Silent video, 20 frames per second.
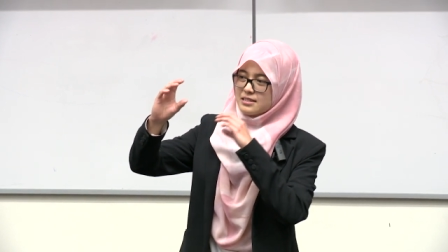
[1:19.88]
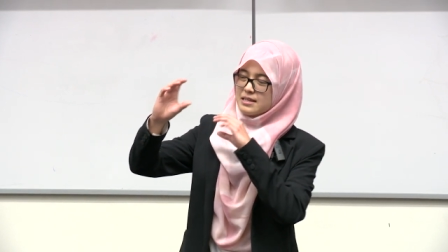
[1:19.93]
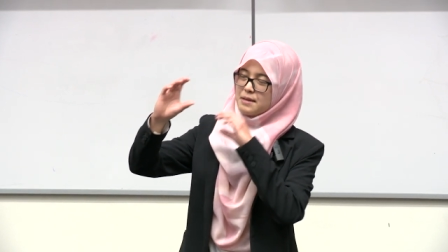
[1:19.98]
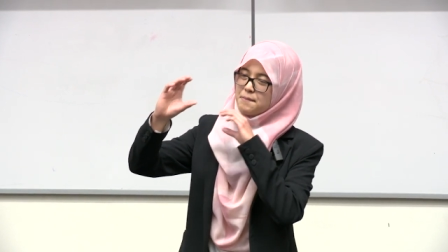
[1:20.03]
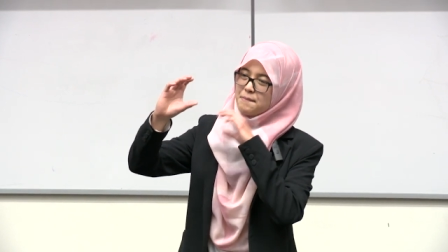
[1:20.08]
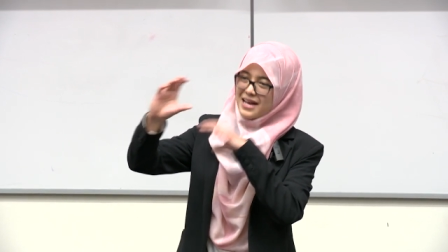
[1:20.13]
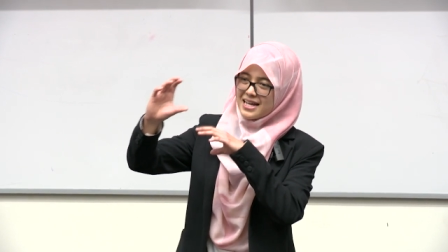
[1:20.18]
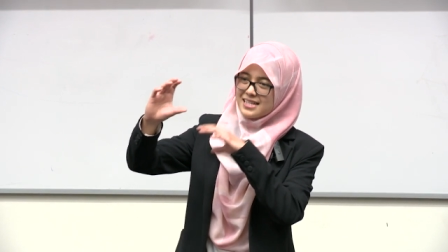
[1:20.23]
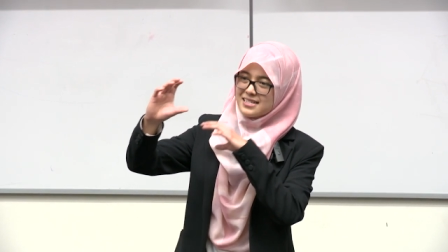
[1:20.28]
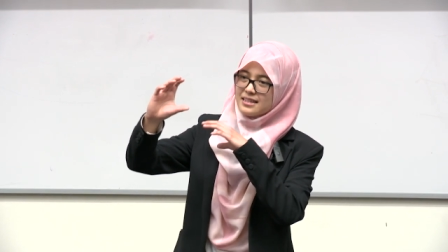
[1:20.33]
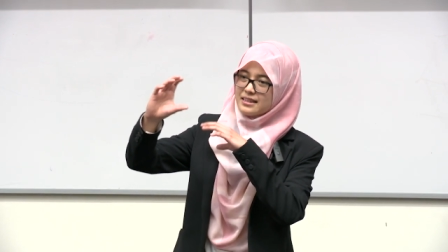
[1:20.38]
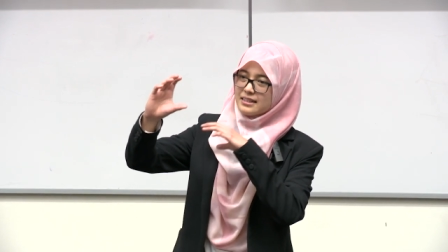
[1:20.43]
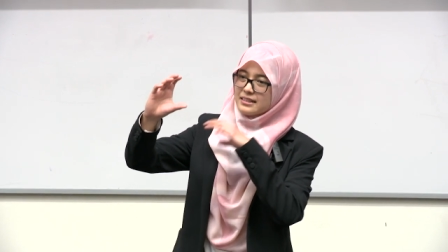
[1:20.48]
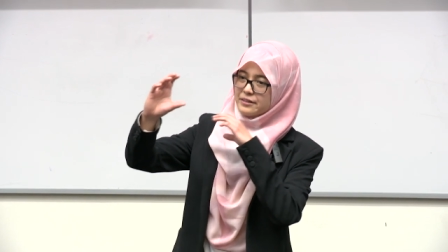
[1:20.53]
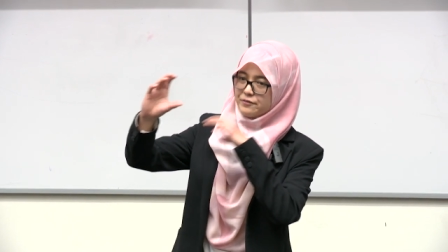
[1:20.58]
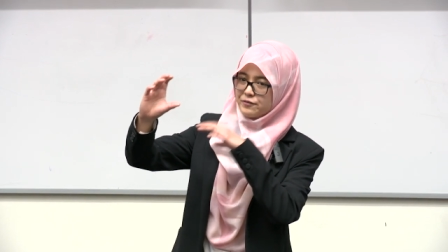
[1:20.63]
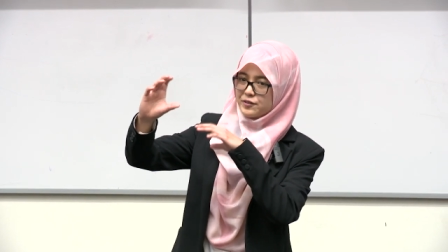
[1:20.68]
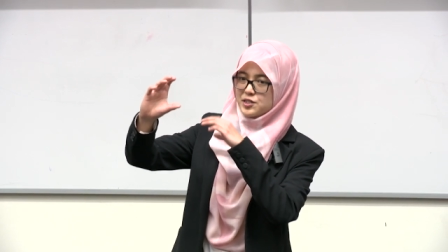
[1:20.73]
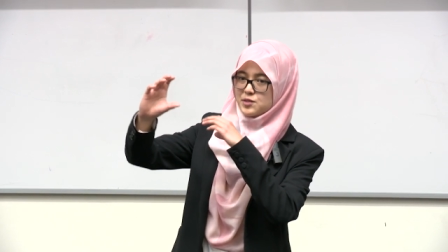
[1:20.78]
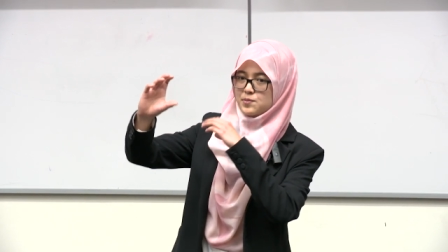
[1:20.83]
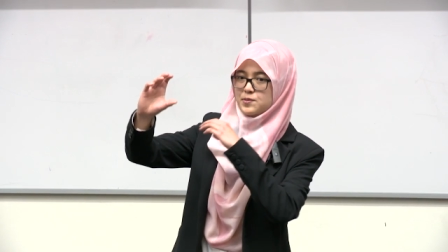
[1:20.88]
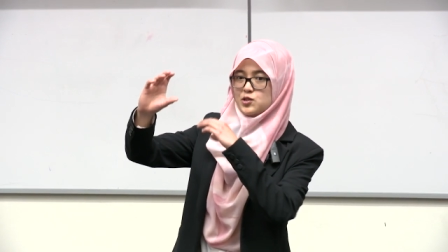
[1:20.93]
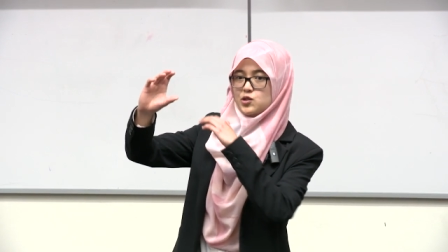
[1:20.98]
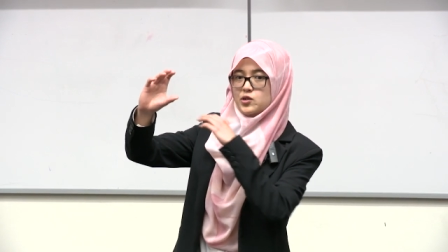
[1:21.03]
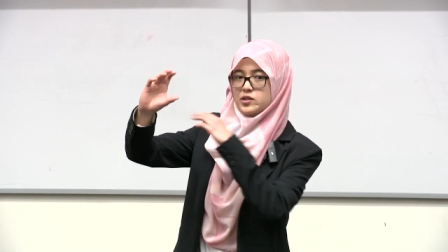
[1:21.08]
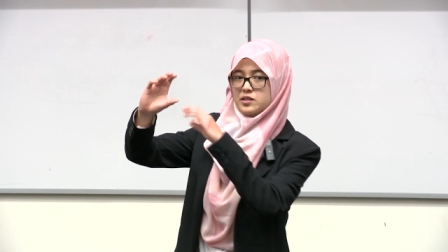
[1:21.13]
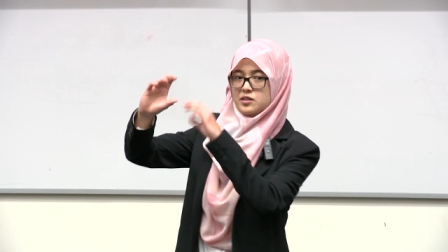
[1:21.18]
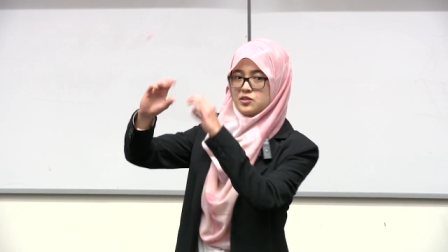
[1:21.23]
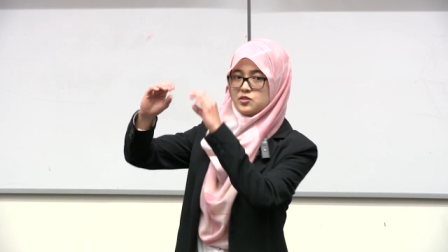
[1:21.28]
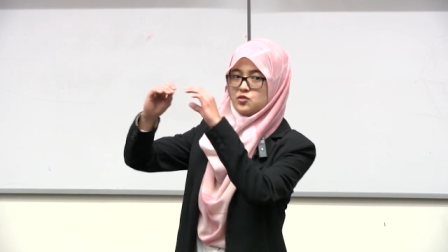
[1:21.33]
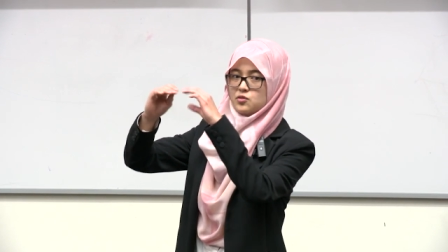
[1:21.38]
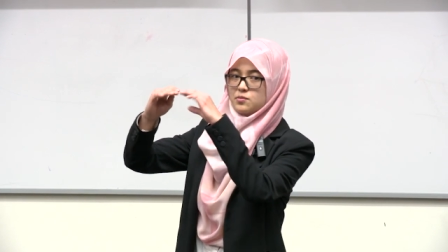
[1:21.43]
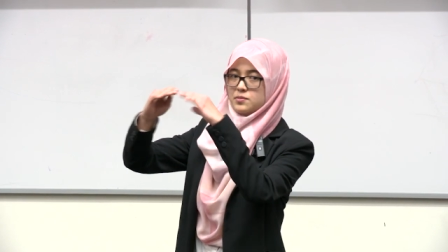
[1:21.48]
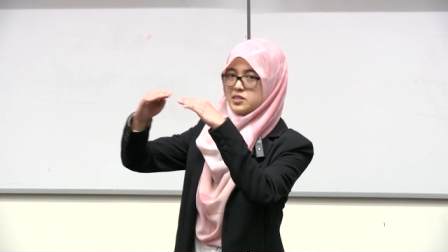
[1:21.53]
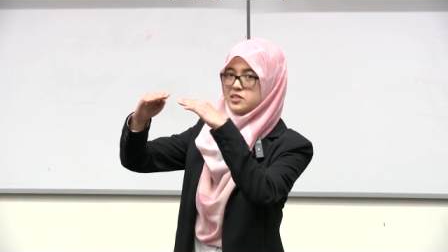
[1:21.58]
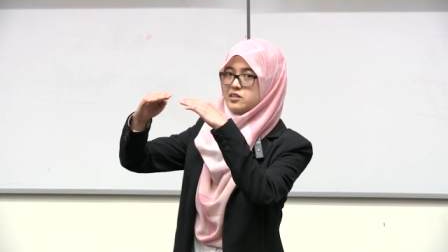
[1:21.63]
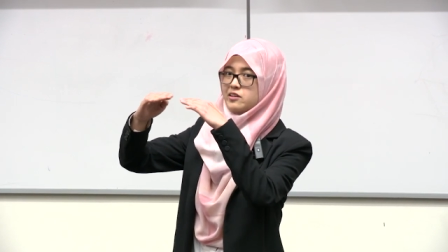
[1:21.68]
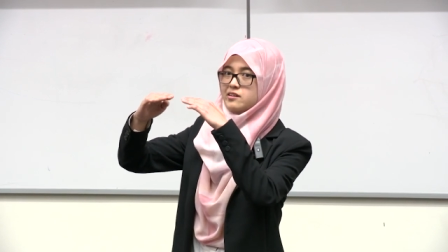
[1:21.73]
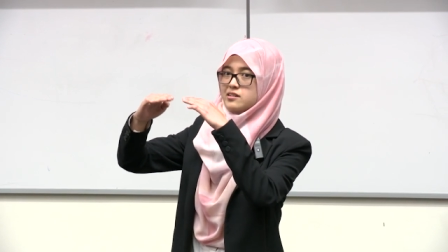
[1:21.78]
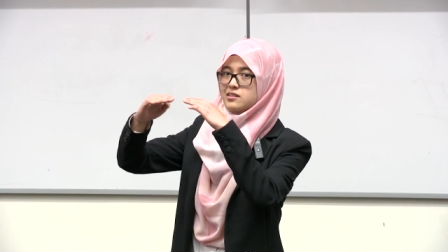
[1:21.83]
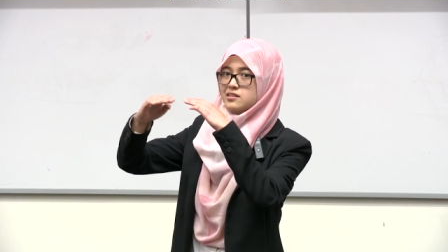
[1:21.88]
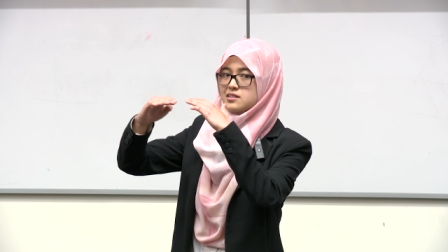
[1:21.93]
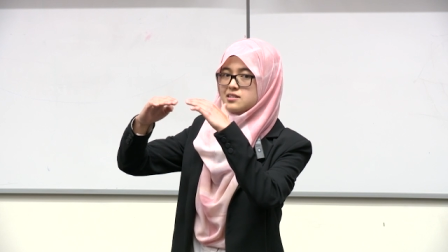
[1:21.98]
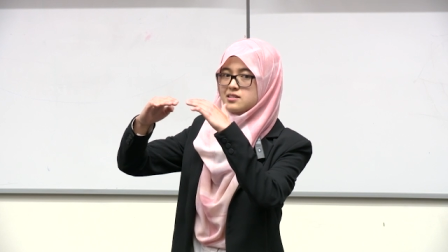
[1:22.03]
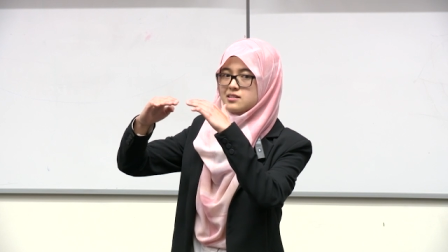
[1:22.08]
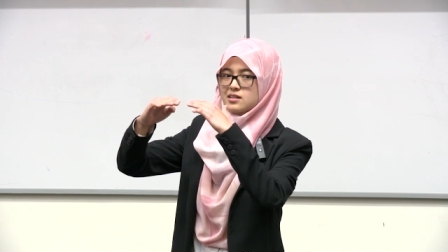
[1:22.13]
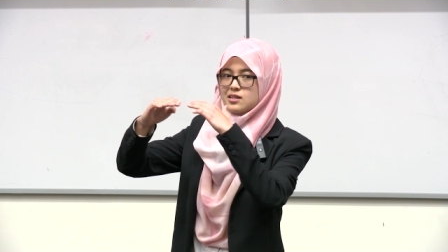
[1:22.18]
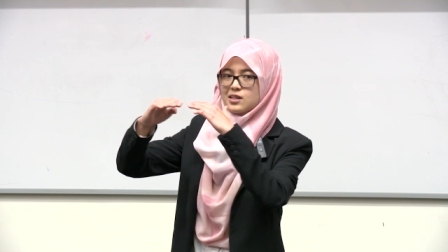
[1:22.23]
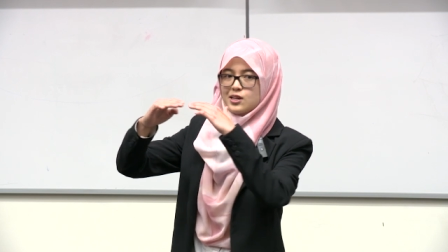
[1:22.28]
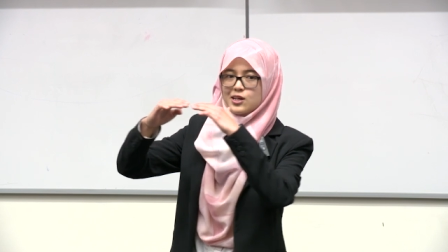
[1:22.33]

Imagine the difference between these two materials.